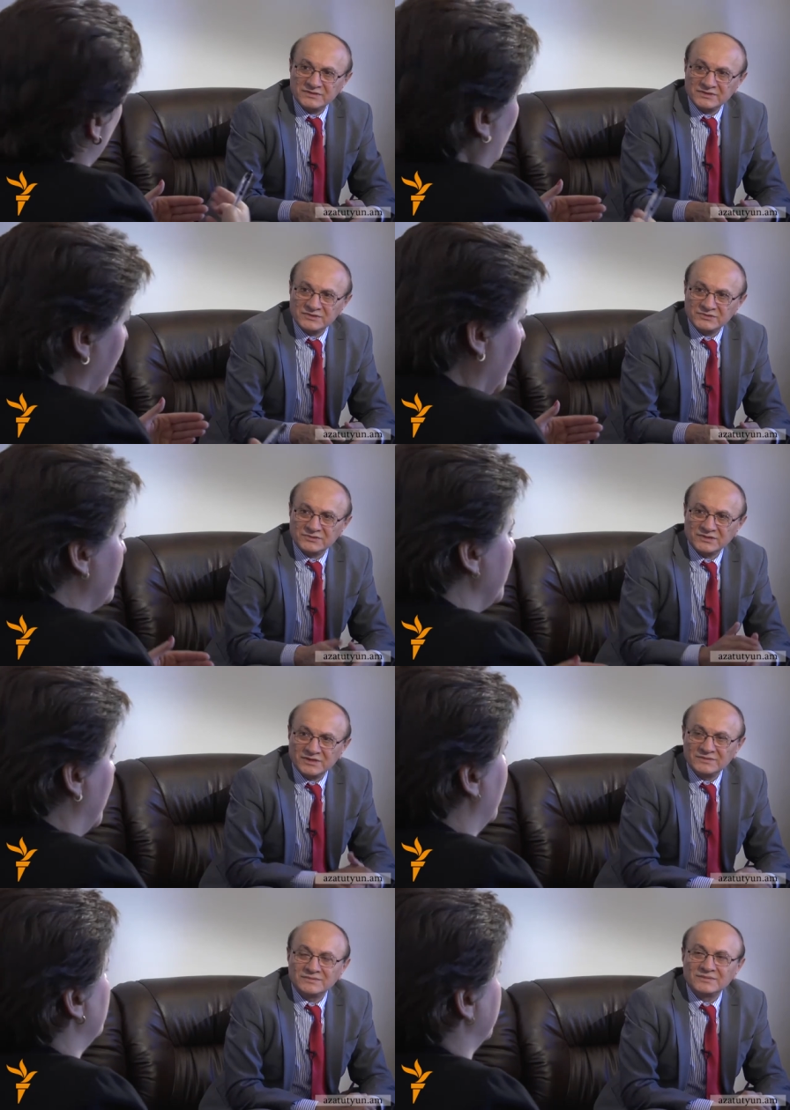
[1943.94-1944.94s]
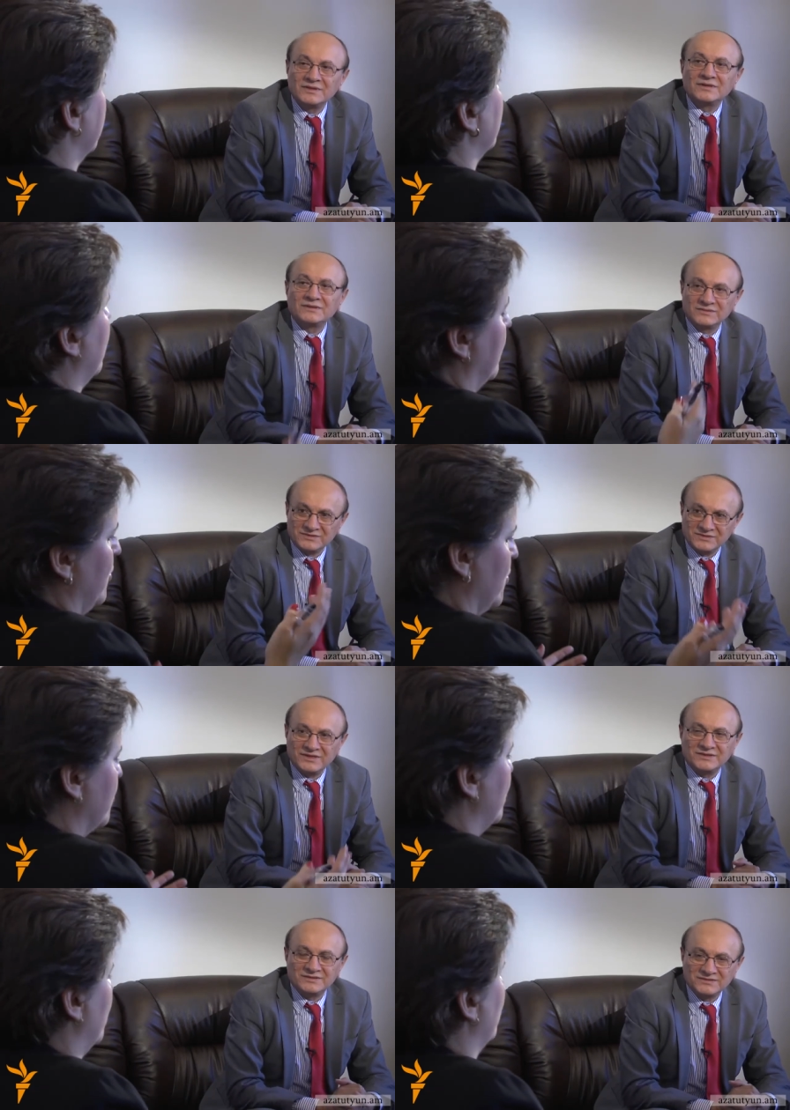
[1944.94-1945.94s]
And we have been helping, and
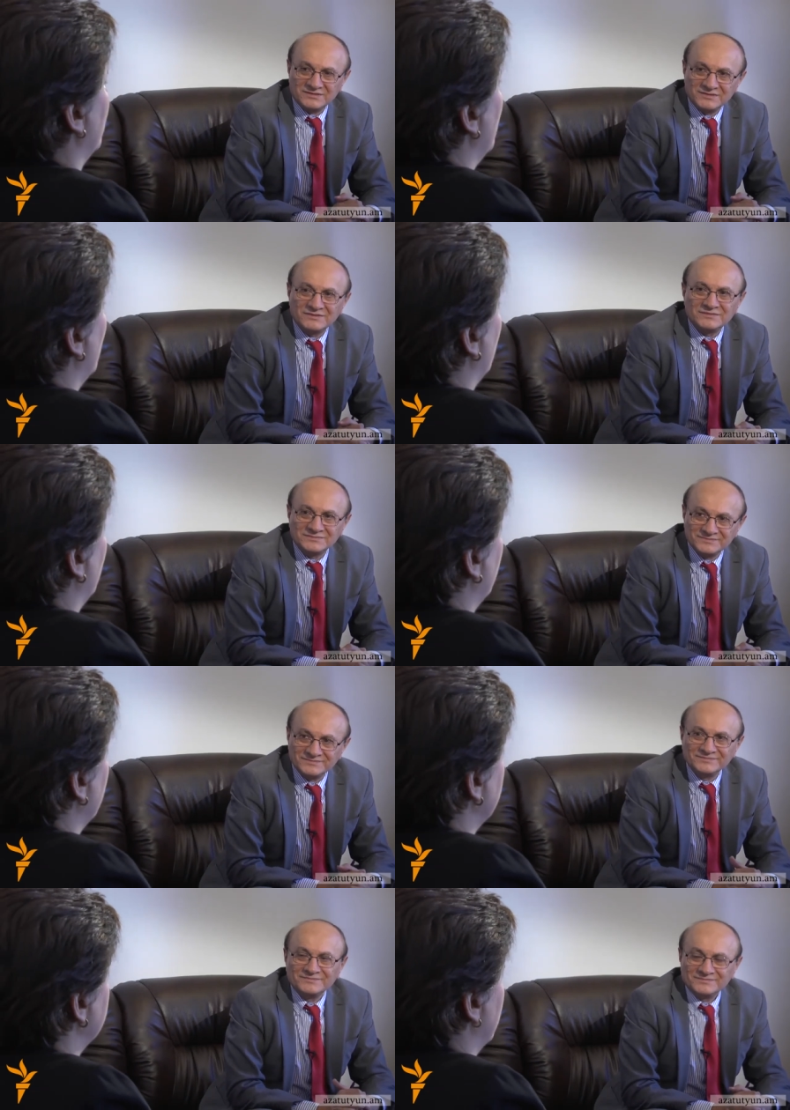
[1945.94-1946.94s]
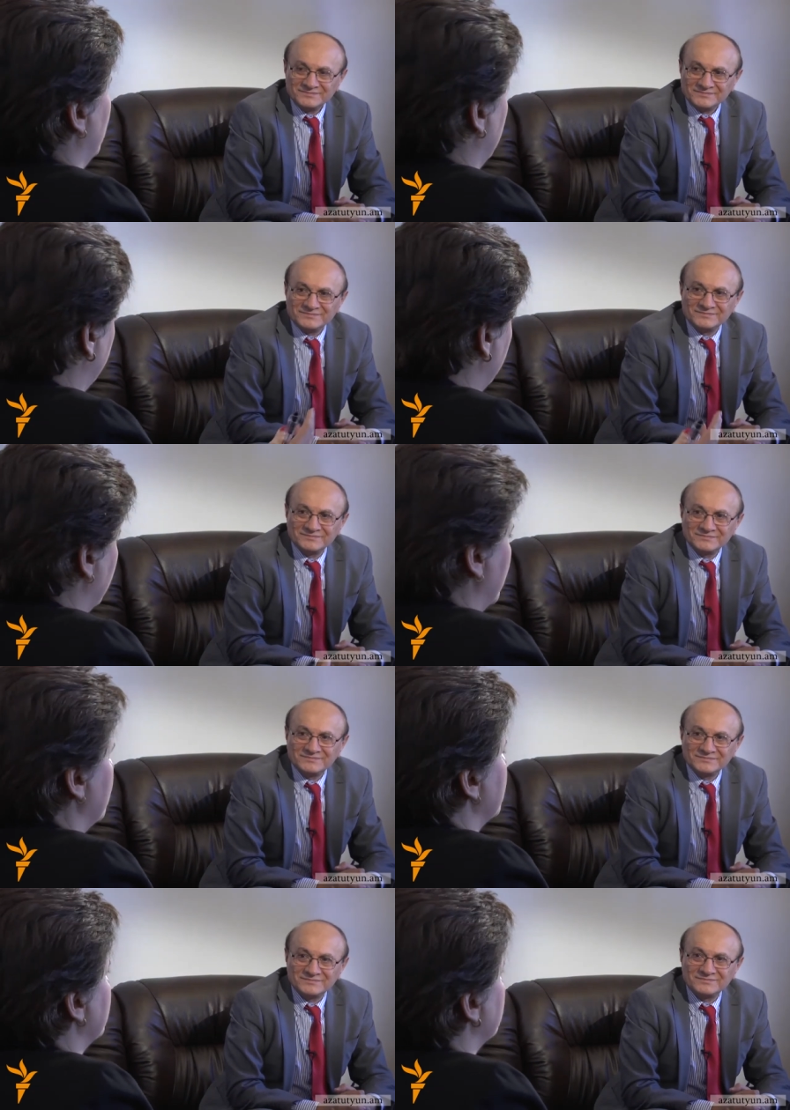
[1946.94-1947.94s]
also,
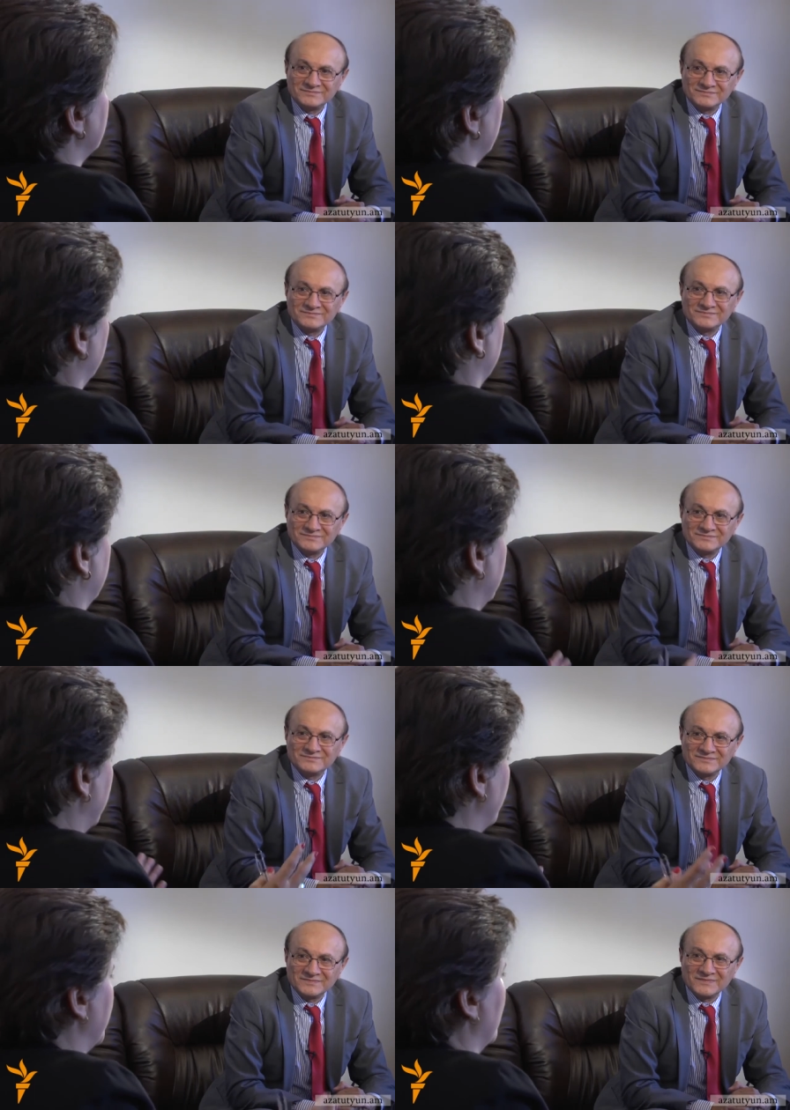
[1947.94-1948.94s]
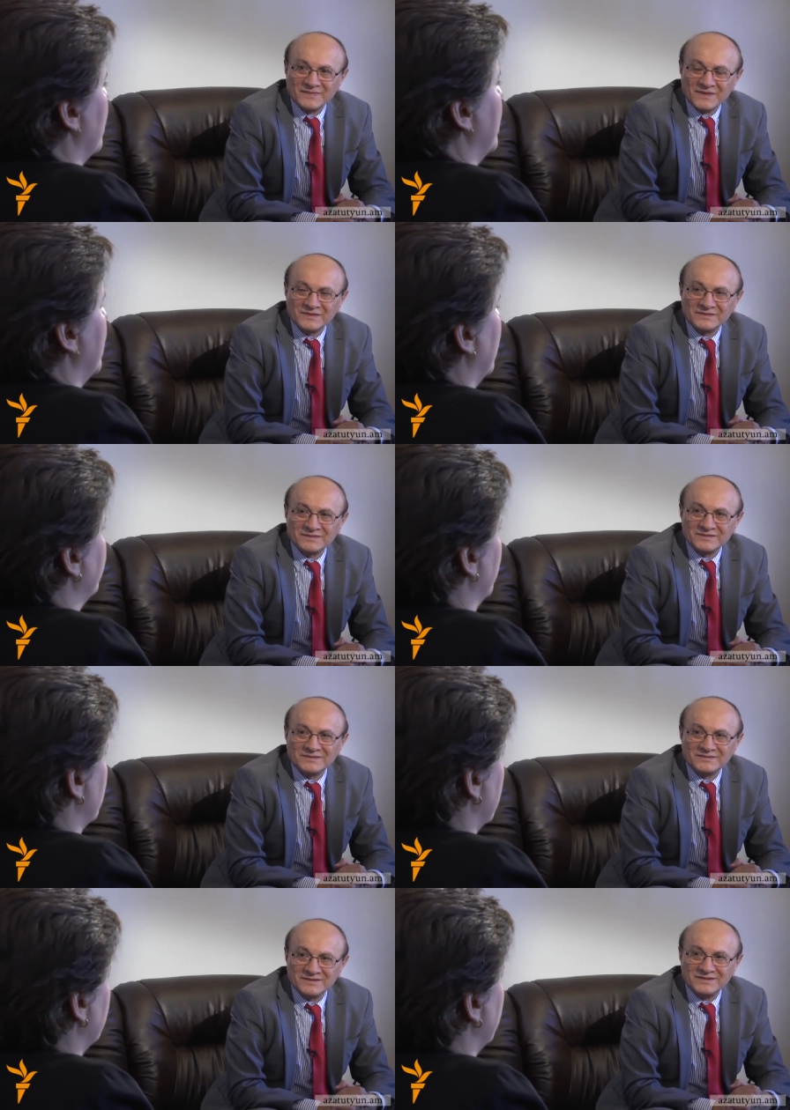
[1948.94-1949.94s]
and different other
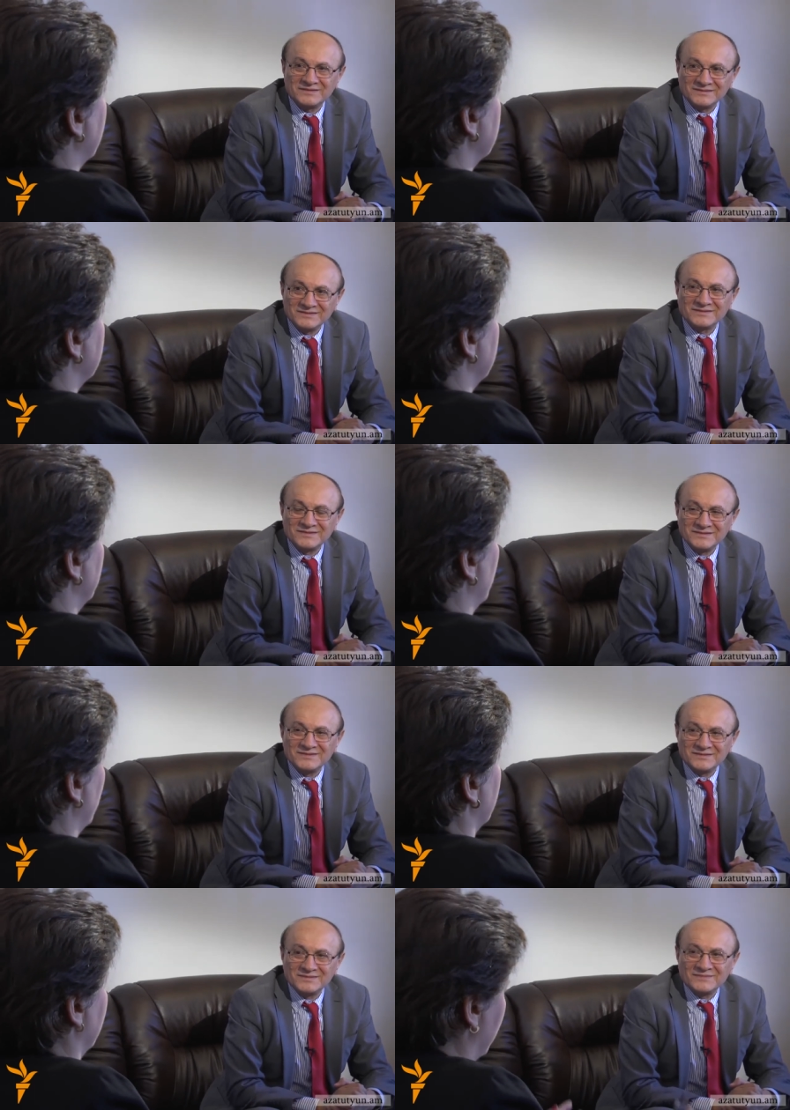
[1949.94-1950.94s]
actors have been assisting the authority.